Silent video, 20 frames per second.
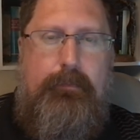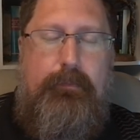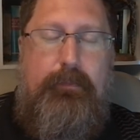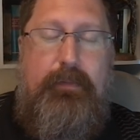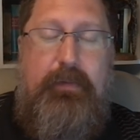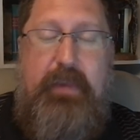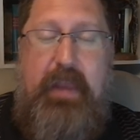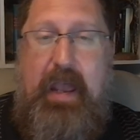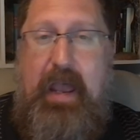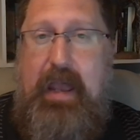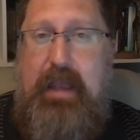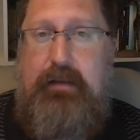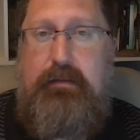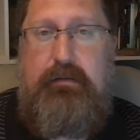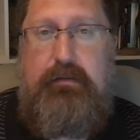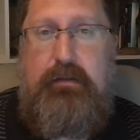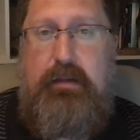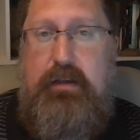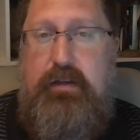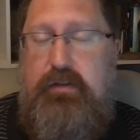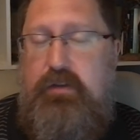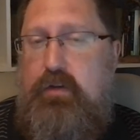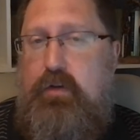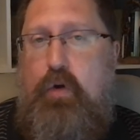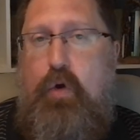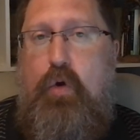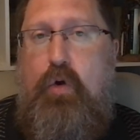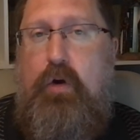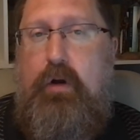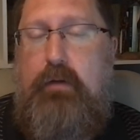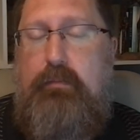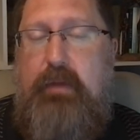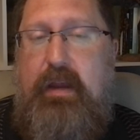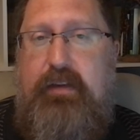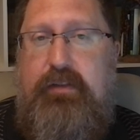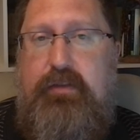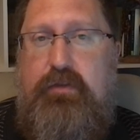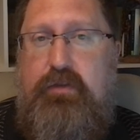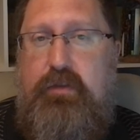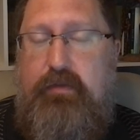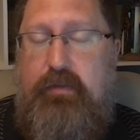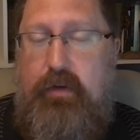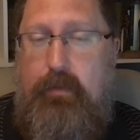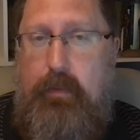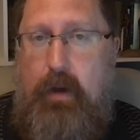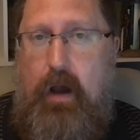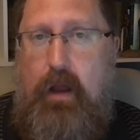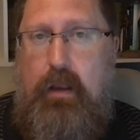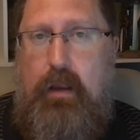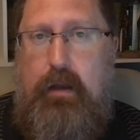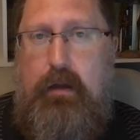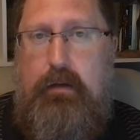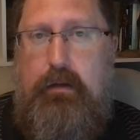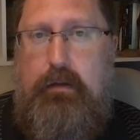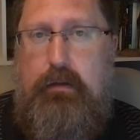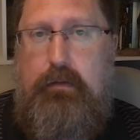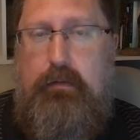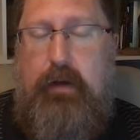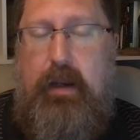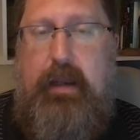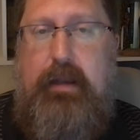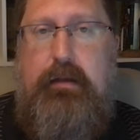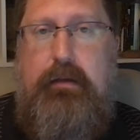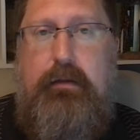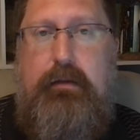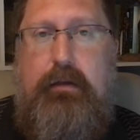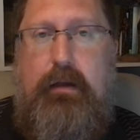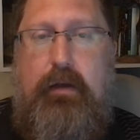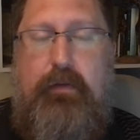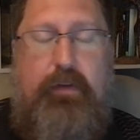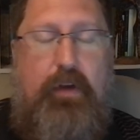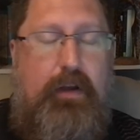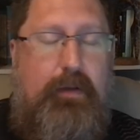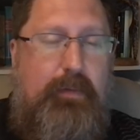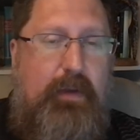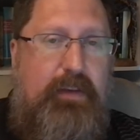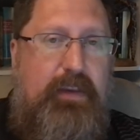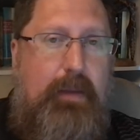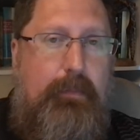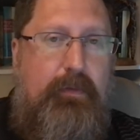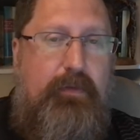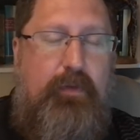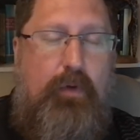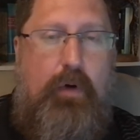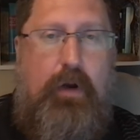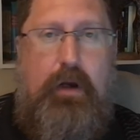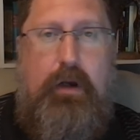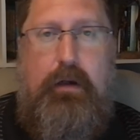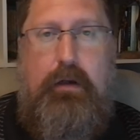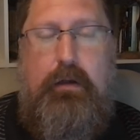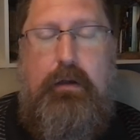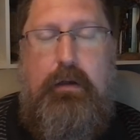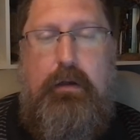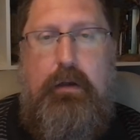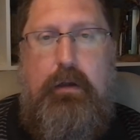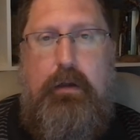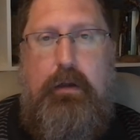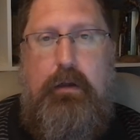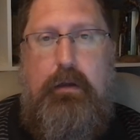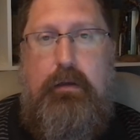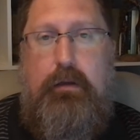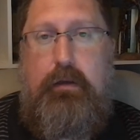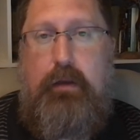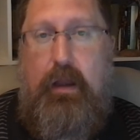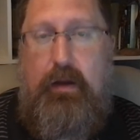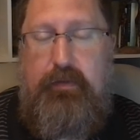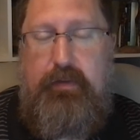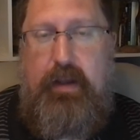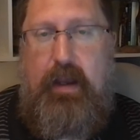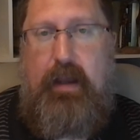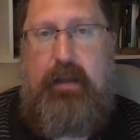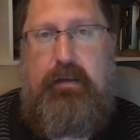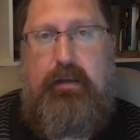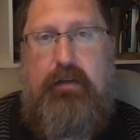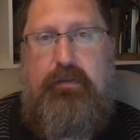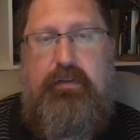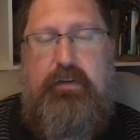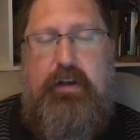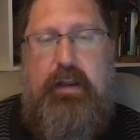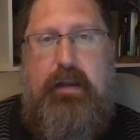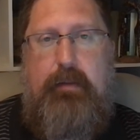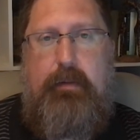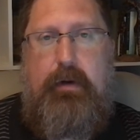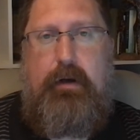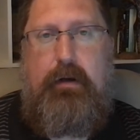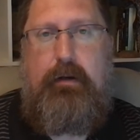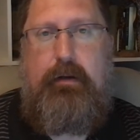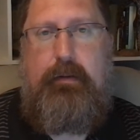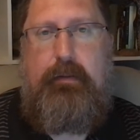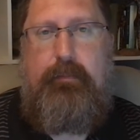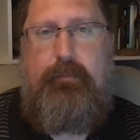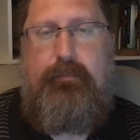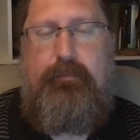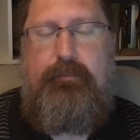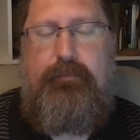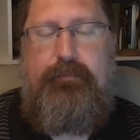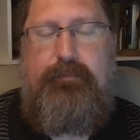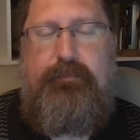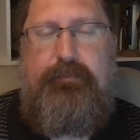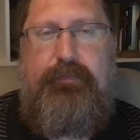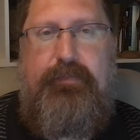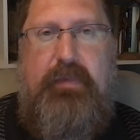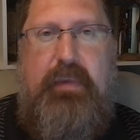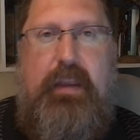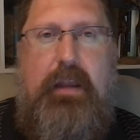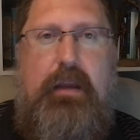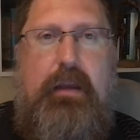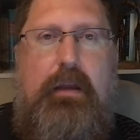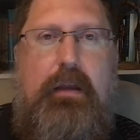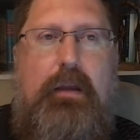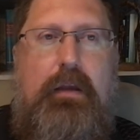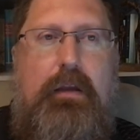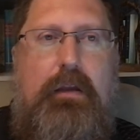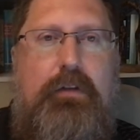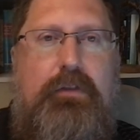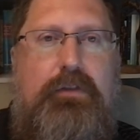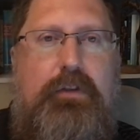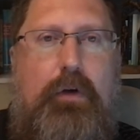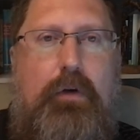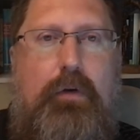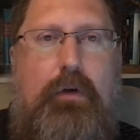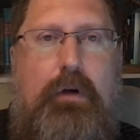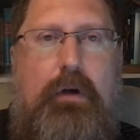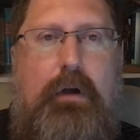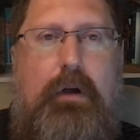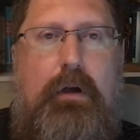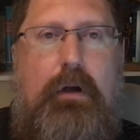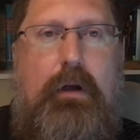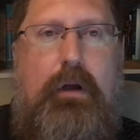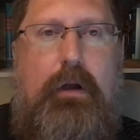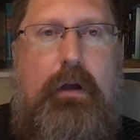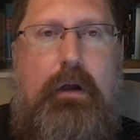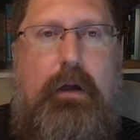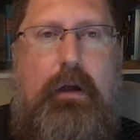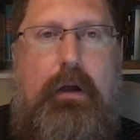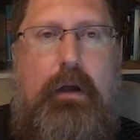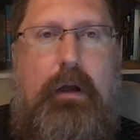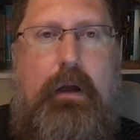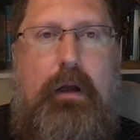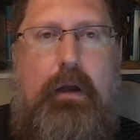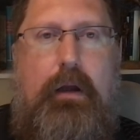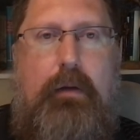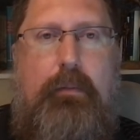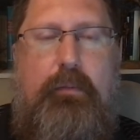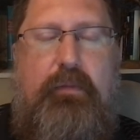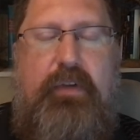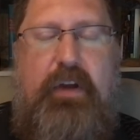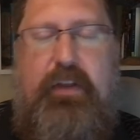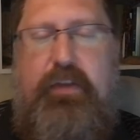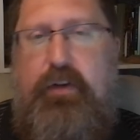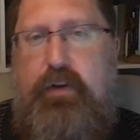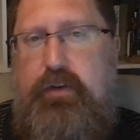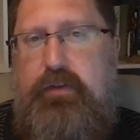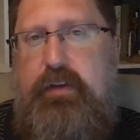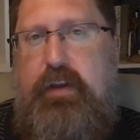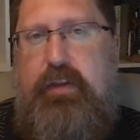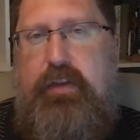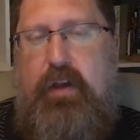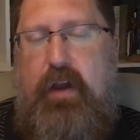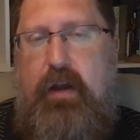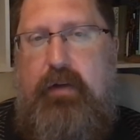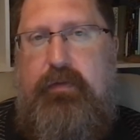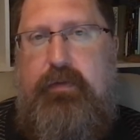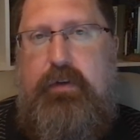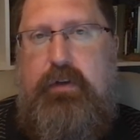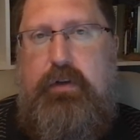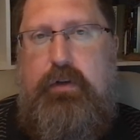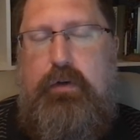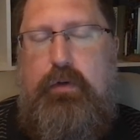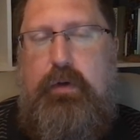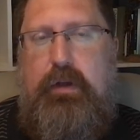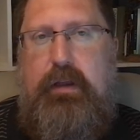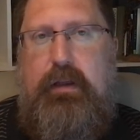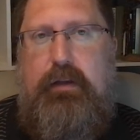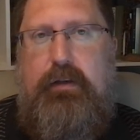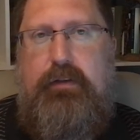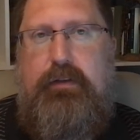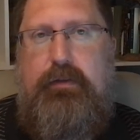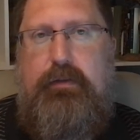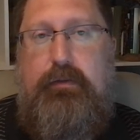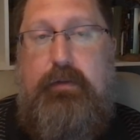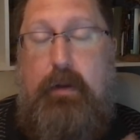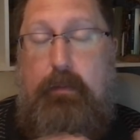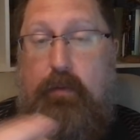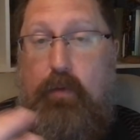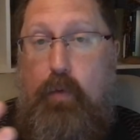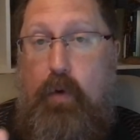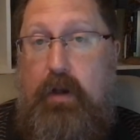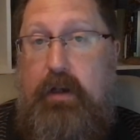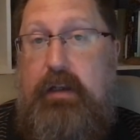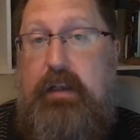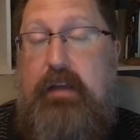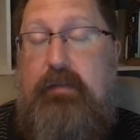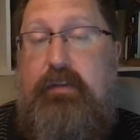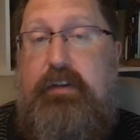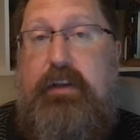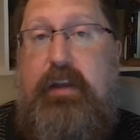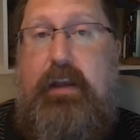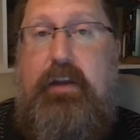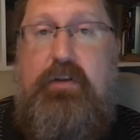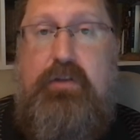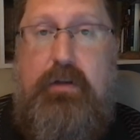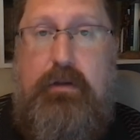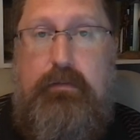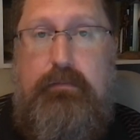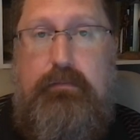That is the core message of Kabbalah, right? I've talked about that before. Love God, love your neighbor. So, my Thursday thought for you is number one, an invitation.